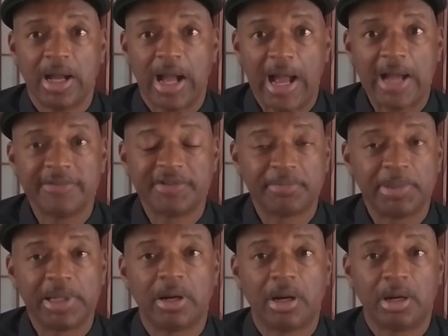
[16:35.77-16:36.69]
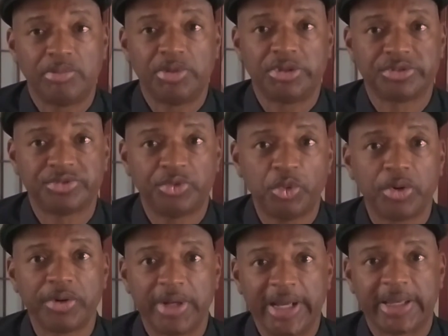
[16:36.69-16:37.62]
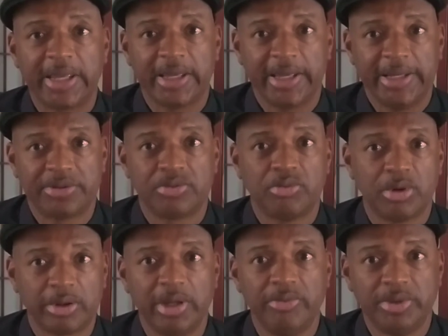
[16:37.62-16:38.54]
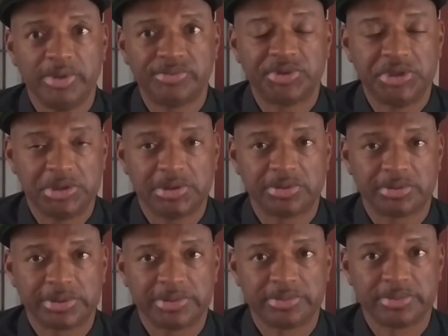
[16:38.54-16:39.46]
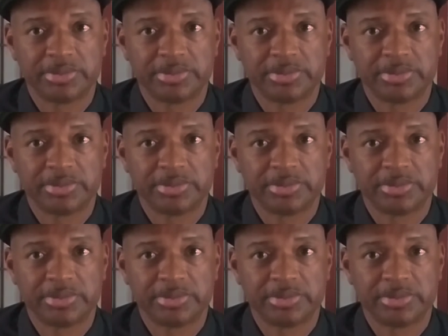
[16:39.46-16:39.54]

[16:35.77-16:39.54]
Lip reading: I've spent almost 4 decades working with children